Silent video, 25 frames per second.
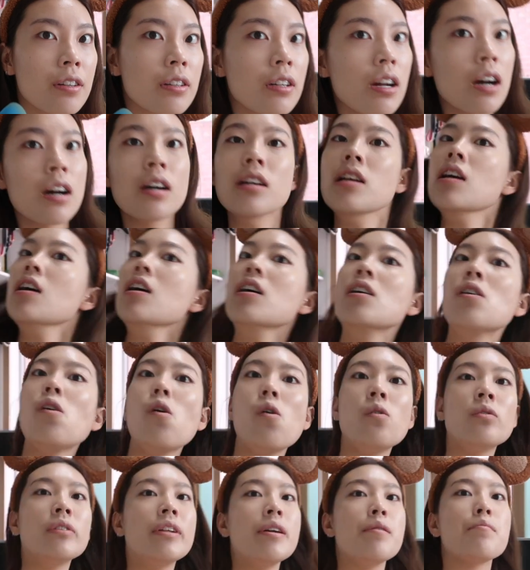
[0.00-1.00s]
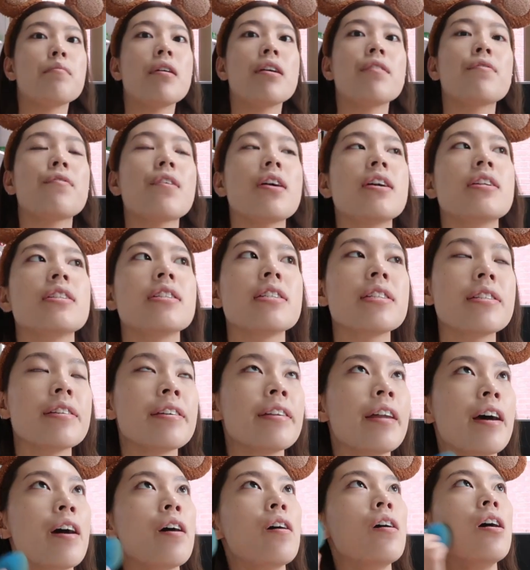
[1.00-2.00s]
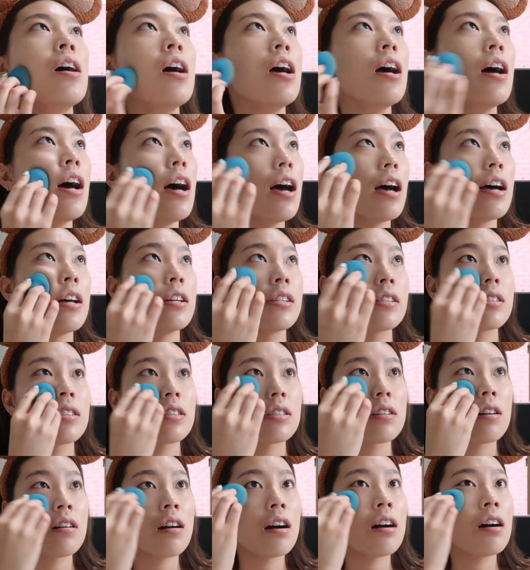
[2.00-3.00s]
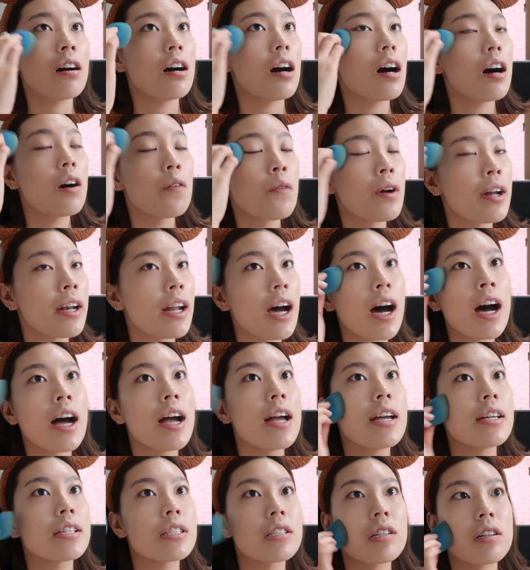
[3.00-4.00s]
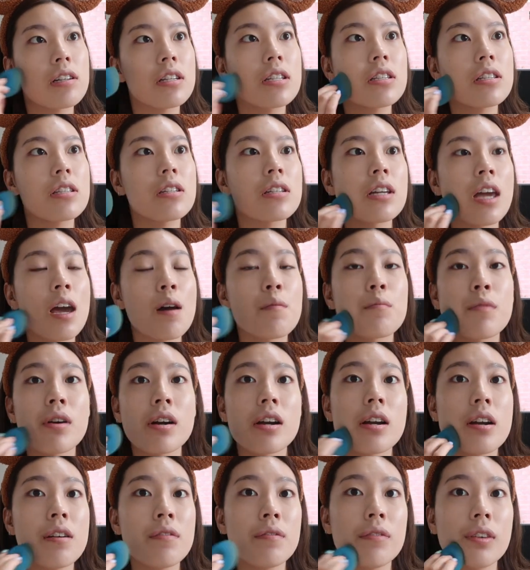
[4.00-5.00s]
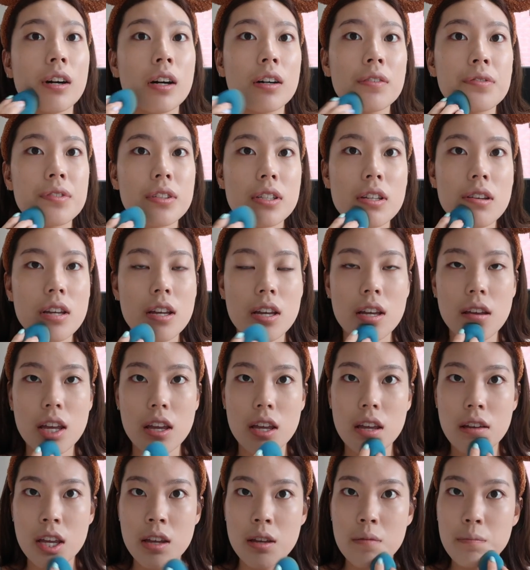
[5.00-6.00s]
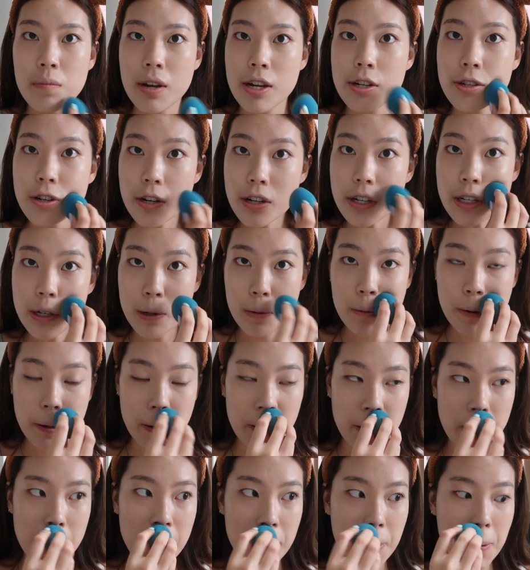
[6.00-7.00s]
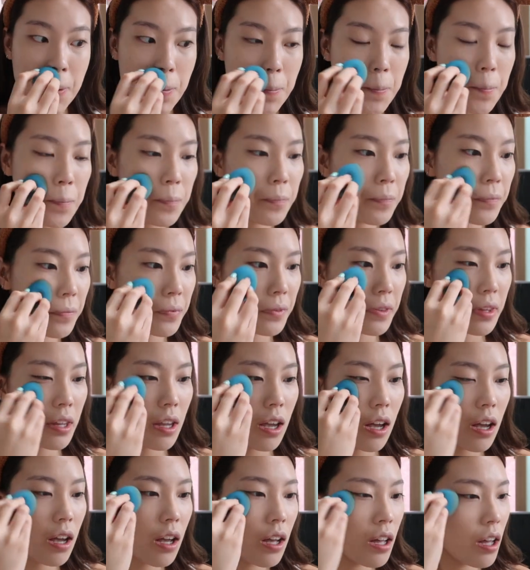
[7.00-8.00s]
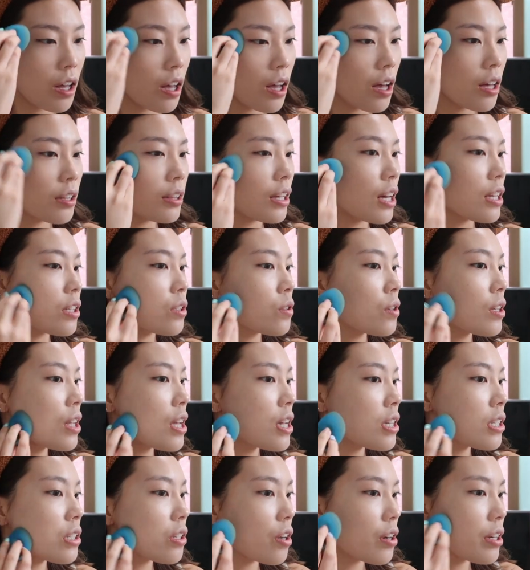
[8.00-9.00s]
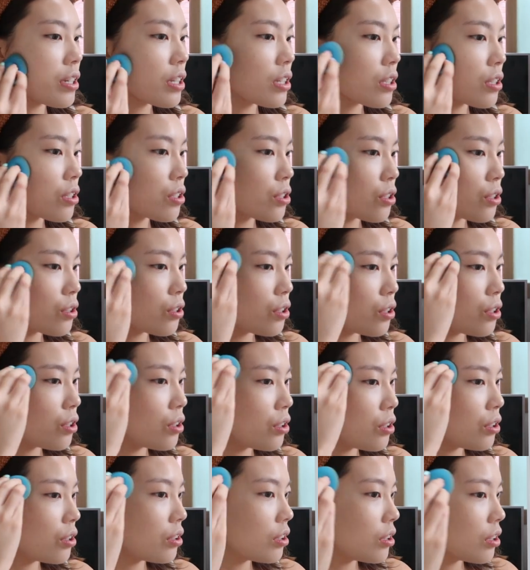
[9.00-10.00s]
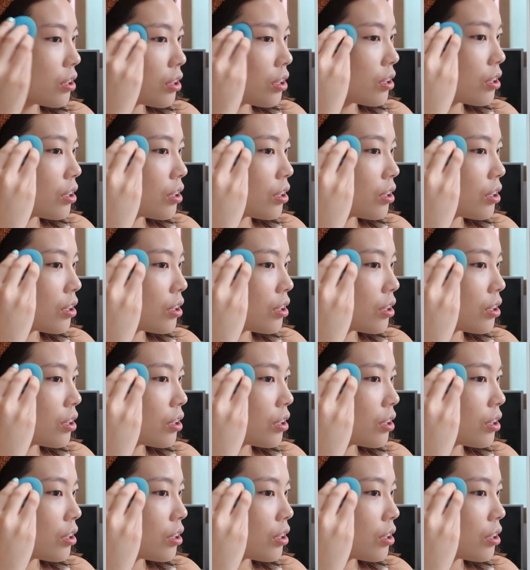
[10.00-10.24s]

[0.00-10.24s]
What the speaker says: they're not only my friends, you know? And so when I started to get more involved in my church community, that's when I started to